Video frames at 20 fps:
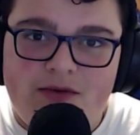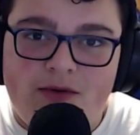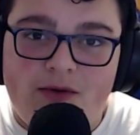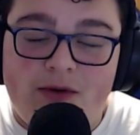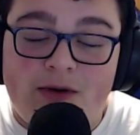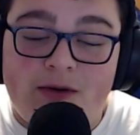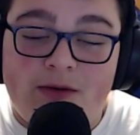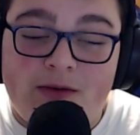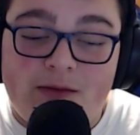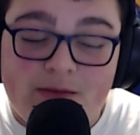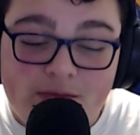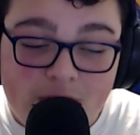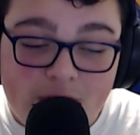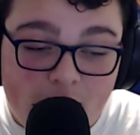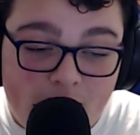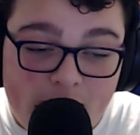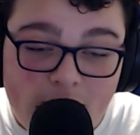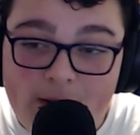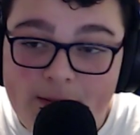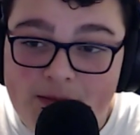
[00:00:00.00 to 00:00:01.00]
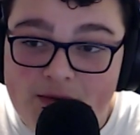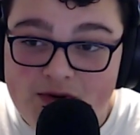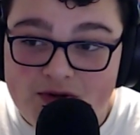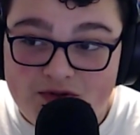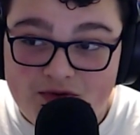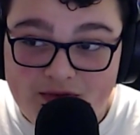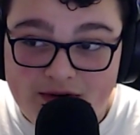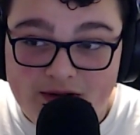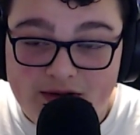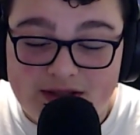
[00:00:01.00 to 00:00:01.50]
for blowing up
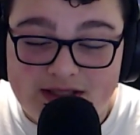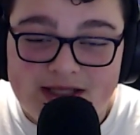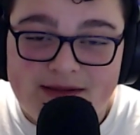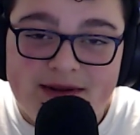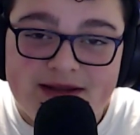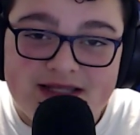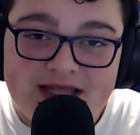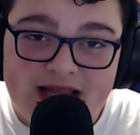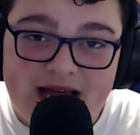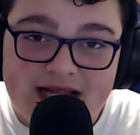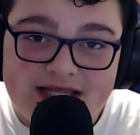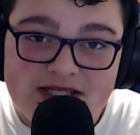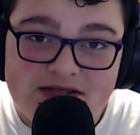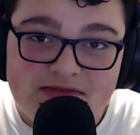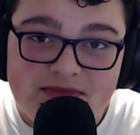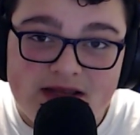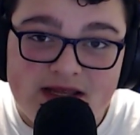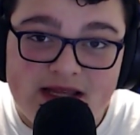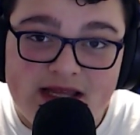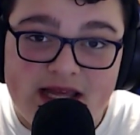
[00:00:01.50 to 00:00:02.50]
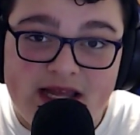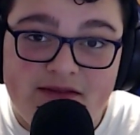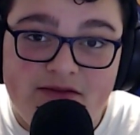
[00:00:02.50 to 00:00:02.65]
those reels. It means a lot to me.